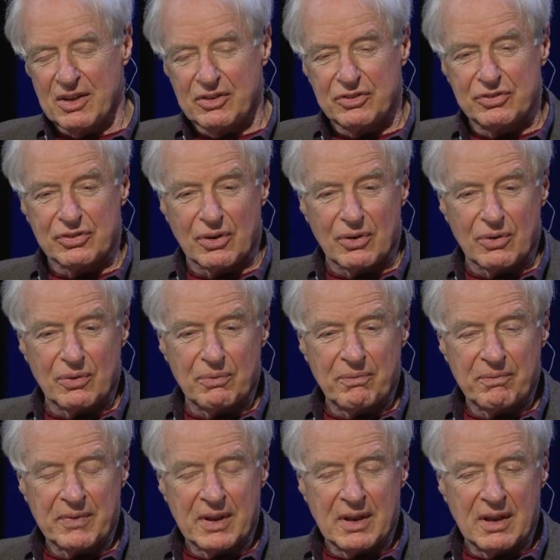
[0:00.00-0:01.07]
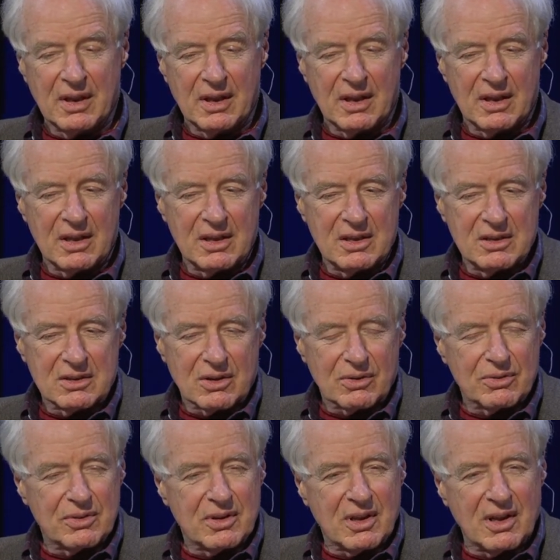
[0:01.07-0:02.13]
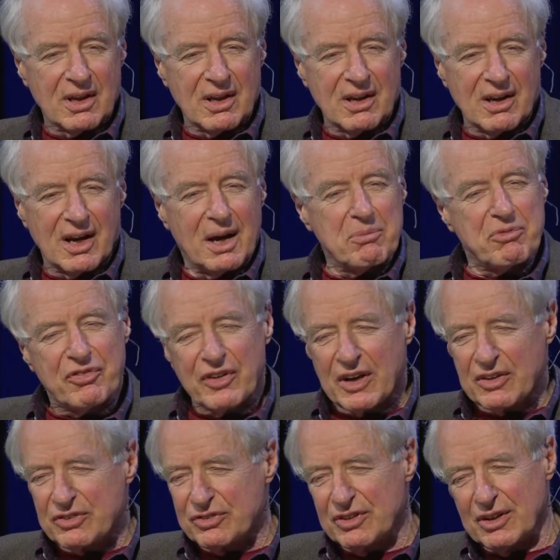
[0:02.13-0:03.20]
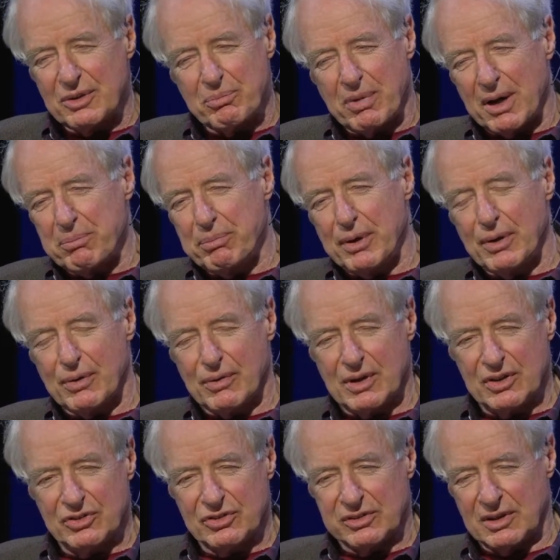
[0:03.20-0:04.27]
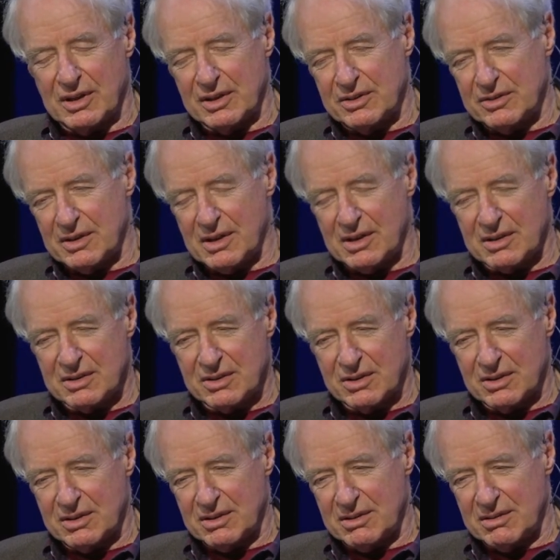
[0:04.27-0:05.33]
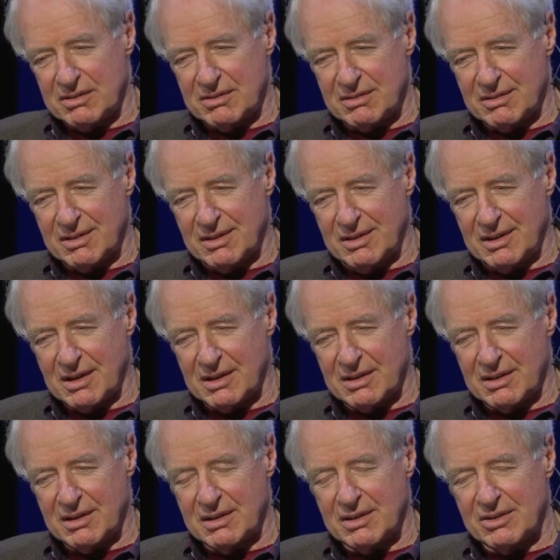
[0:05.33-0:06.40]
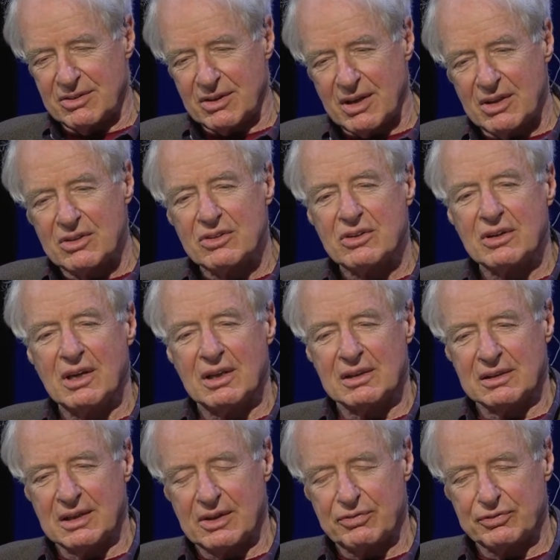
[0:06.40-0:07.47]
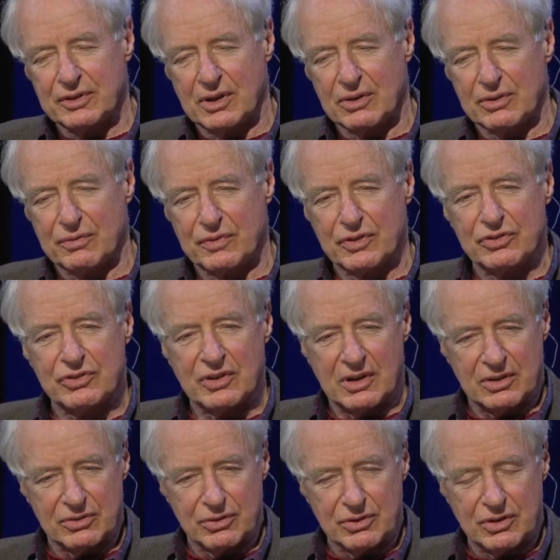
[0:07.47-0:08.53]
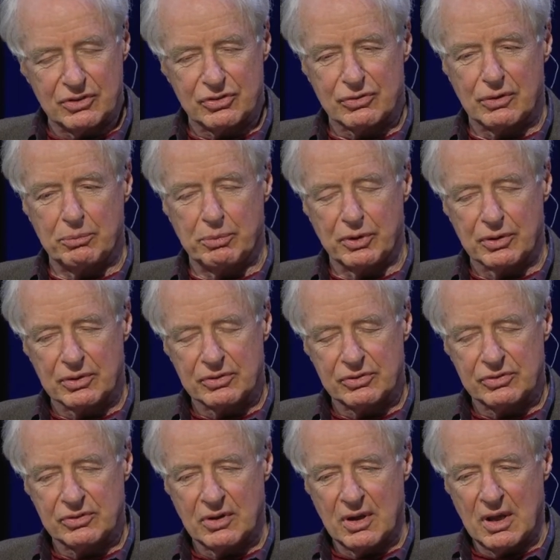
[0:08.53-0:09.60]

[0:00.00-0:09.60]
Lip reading: So, you know, I'm fascinated by periods like that that tend to get left out of the standard history books.